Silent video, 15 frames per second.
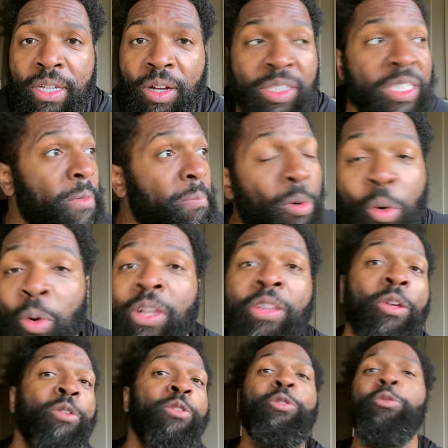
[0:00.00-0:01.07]
supported
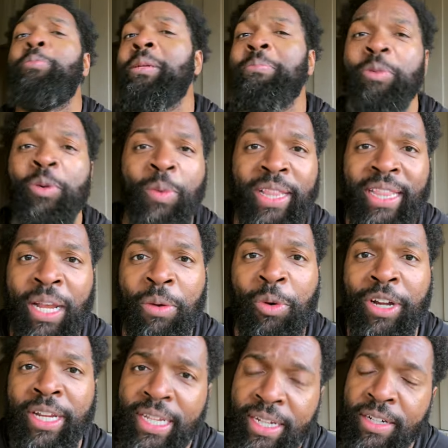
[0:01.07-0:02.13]
those new people when they were
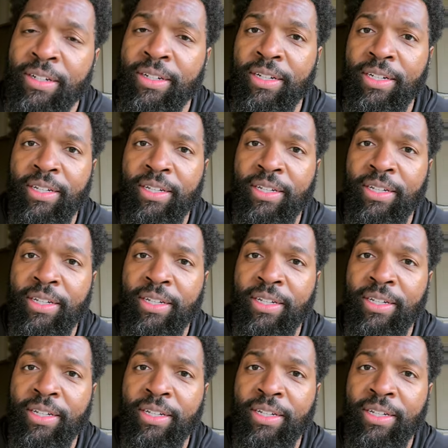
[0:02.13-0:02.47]
here,